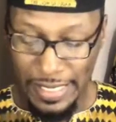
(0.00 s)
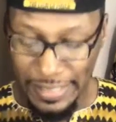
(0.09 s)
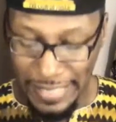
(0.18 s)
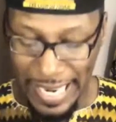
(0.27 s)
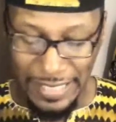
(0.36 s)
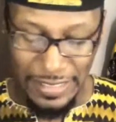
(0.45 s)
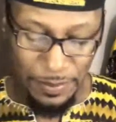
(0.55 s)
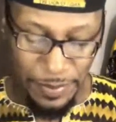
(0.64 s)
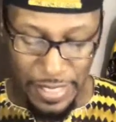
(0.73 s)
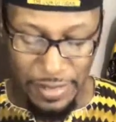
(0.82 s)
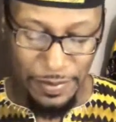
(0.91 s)

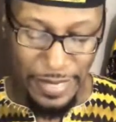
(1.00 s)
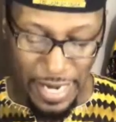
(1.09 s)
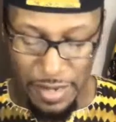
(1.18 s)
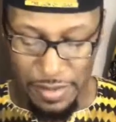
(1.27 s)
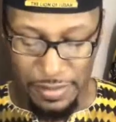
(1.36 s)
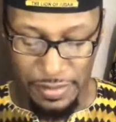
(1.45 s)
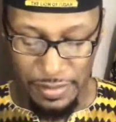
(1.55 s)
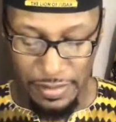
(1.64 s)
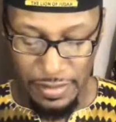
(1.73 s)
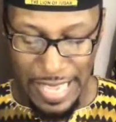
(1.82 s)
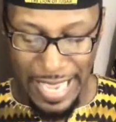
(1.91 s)
antebellum era.
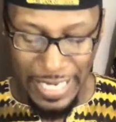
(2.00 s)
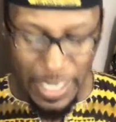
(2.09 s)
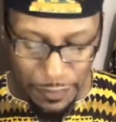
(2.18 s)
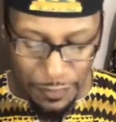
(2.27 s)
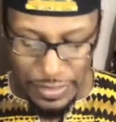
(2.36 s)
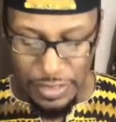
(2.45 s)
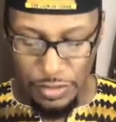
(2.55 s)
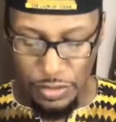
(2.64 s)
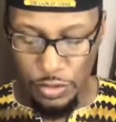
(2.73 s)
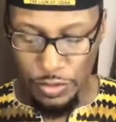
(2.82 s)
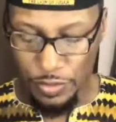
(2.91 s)
I envy
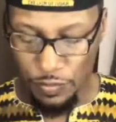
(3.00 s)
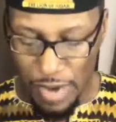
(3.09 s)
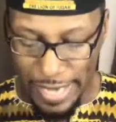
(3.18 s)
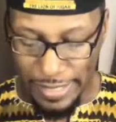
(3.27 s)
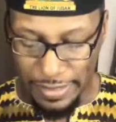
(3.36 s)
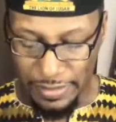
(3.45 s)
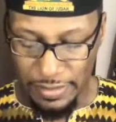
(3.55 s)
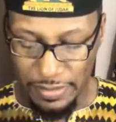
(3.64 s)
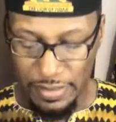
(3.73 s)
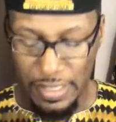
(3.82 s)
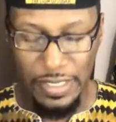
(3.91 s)
children who can write
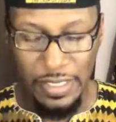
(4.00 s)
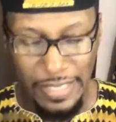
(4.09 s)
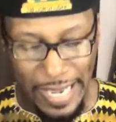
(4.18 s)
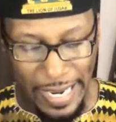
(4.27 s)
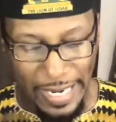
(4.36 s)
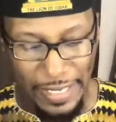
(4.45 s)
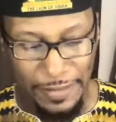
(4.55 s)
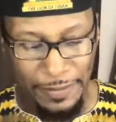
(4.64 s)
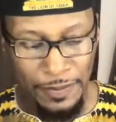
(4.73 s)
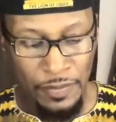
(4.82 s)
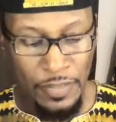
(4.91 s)
a good hand
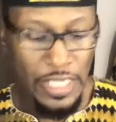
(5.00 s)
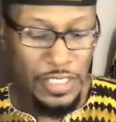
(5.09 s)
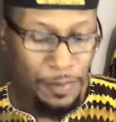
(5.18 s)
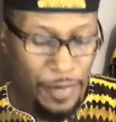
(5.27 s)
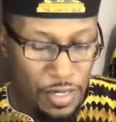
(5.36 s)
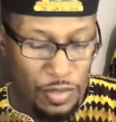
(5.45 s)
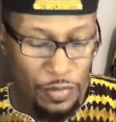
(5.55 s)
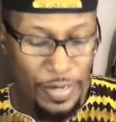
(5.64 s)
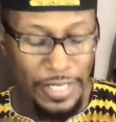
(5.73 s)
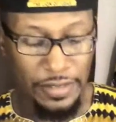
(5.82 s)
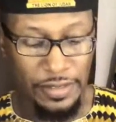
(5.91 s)
and spell
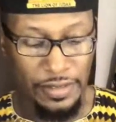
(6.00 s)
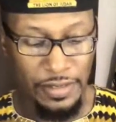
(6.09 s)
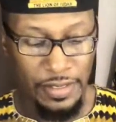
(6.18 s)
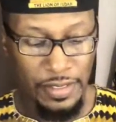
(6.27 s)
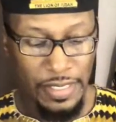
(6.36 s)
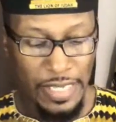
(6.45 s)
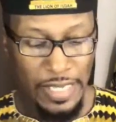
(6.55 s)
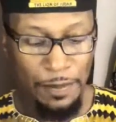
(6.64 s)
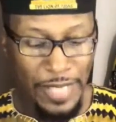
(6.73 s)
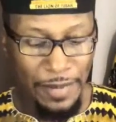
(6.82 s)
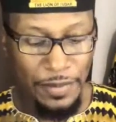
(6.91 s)
correctly, and
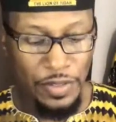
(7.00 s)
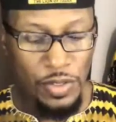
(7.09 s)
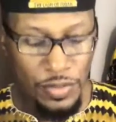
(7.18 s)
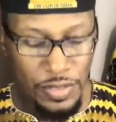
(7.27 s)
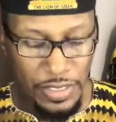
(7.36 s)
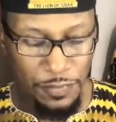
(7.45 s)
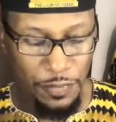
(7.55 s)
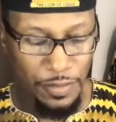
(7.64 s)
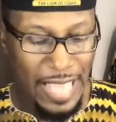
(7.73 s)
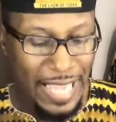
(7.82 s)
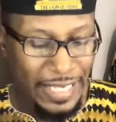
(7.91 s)
blame the Hooseys for
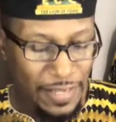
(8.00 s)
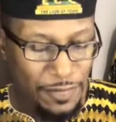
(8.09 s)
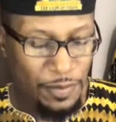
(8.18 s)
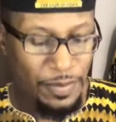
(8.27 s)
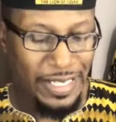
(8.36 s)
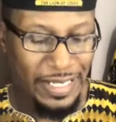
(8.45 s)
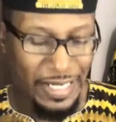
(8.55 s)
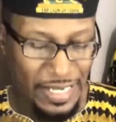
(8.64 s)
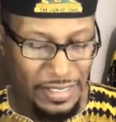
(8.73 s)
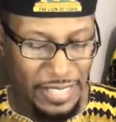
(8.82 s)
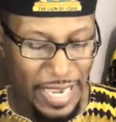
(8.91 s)
not giving me an
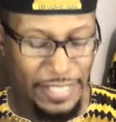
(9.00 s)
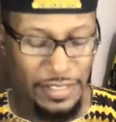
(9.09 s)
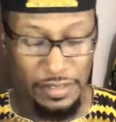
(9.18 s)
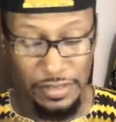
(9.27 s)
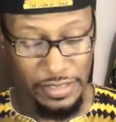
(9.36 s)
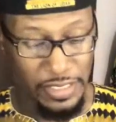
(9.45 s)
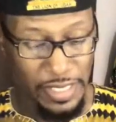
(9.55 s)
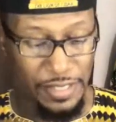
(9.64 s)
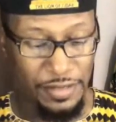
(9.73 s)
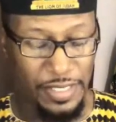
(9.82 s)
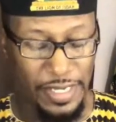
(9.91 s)
education, which she
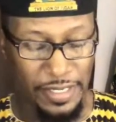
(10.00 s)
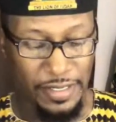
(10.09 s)
later said.